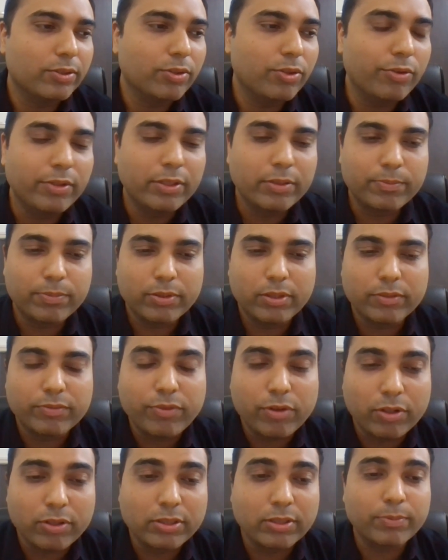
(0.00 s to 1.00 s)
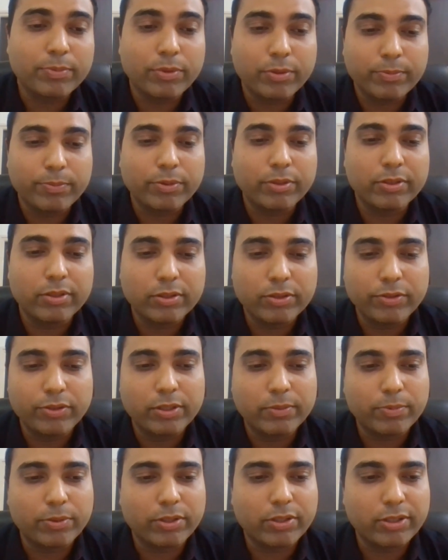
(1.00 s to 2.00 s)
COVID, follow the
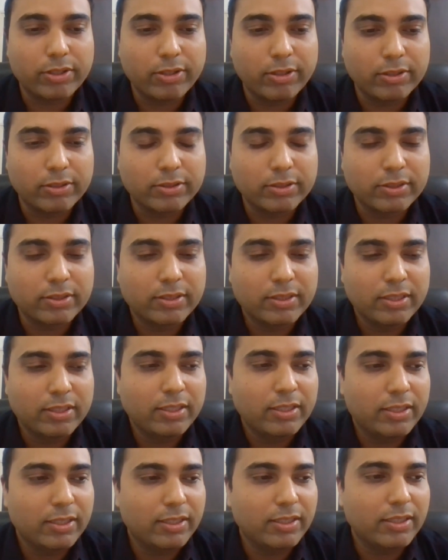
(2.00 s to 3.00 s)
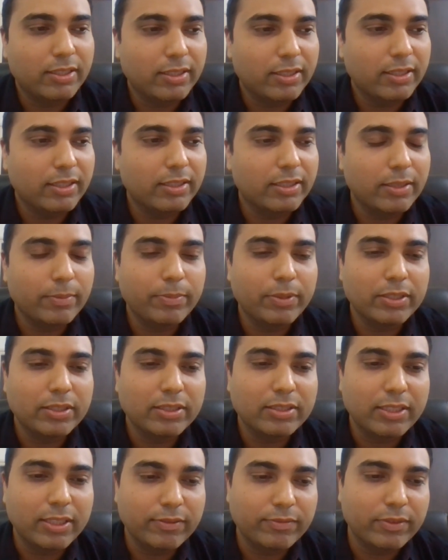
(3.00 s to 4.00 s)
COVID protocols and keeping
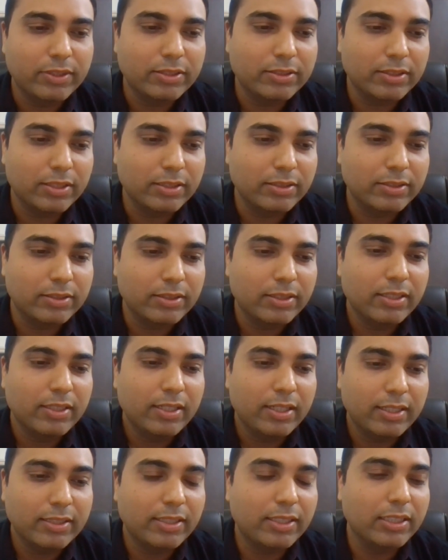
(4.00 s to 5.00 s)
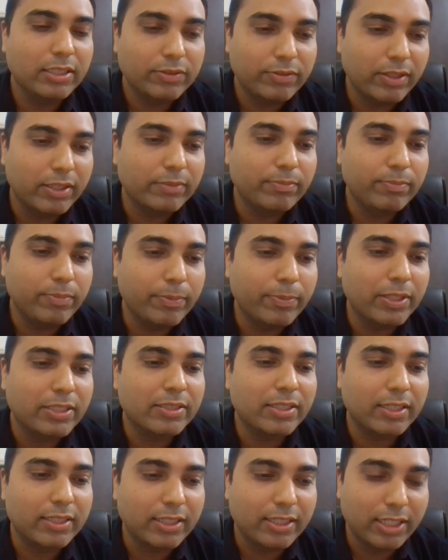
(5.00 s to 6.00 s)
the safe distance, and that is where people
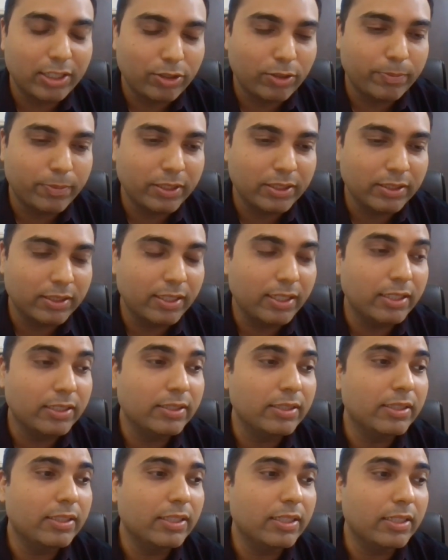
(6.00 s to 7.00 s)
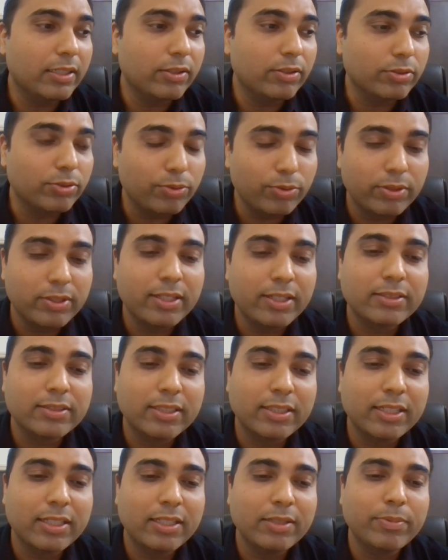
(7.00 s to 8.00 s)
started adopting, and slowly and
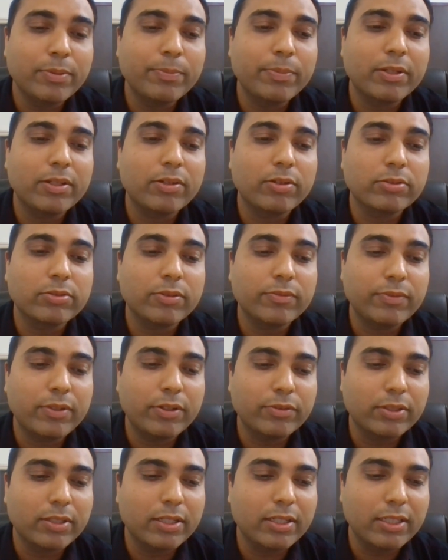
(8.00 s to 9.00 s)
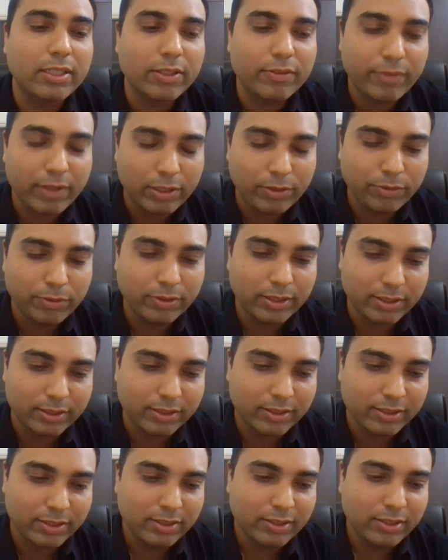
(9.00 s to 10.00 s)
steadily people also found clear value in
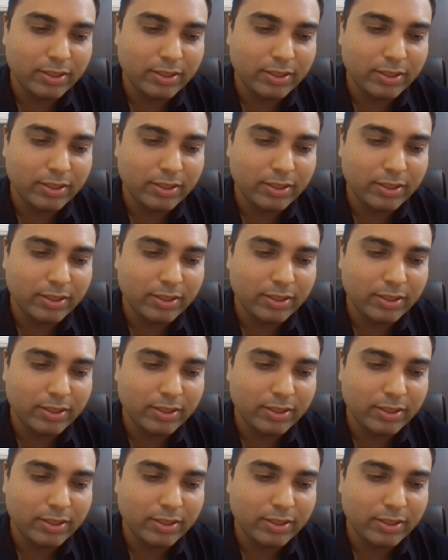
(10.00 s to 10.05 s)
it.